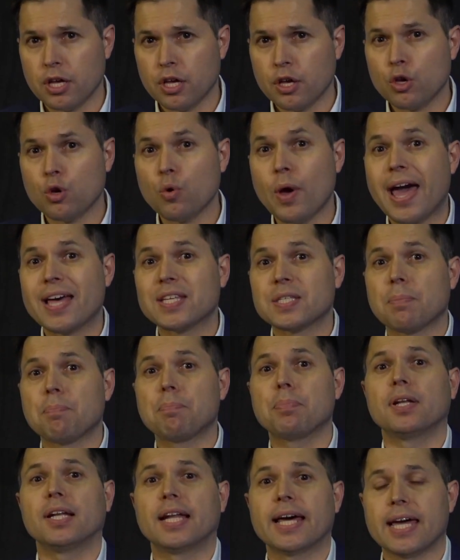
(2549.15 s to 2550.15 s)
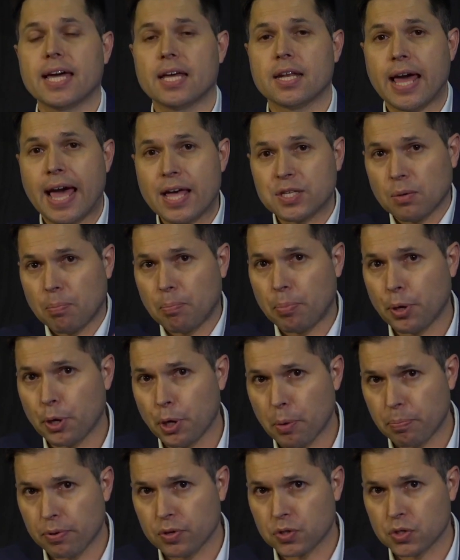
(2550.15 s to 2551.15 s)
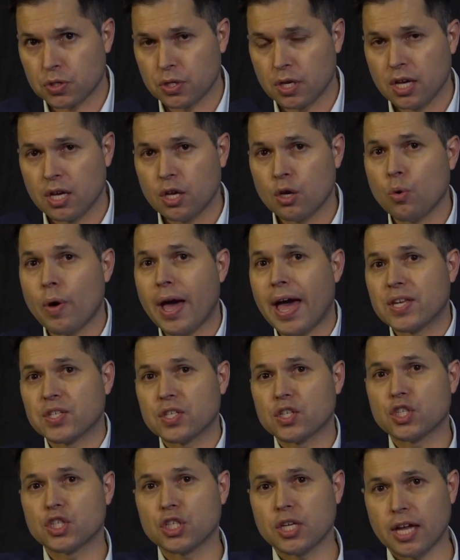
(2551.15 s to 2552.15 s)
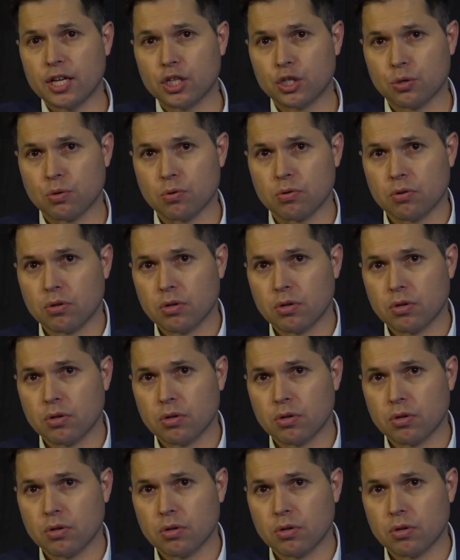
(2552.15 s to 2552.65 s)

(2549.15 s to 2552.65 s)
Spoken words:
who has a plan, has a purpose, who has a schedule,